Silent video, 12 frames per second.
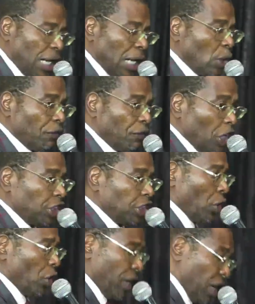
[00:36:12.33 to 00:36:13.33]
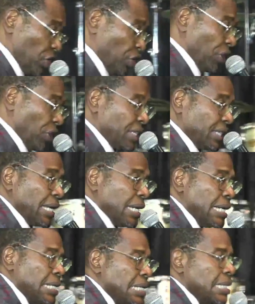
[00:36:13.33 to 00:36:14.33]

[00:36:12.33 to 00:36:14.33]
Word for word: kind of church are you raising this year?